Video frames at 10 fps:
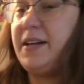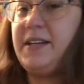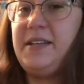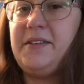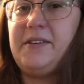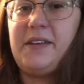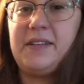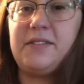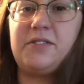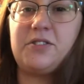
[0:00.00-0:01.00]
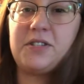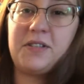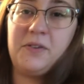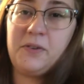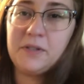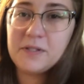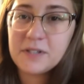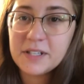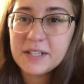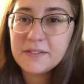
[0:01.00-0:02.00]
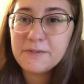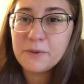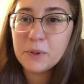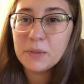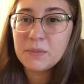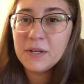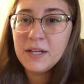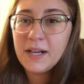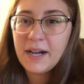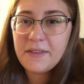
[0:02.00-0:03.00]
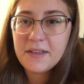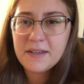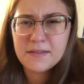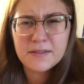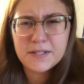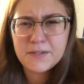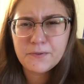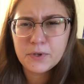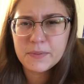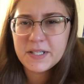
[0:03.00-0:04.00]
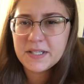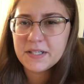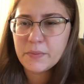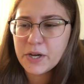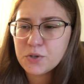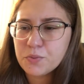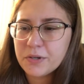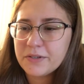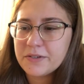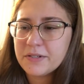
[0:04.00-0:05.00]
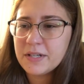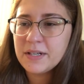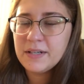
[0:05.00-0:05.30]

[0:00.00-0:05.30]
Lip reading: And he is just an alternate form. I think this form is in Smash Brothers.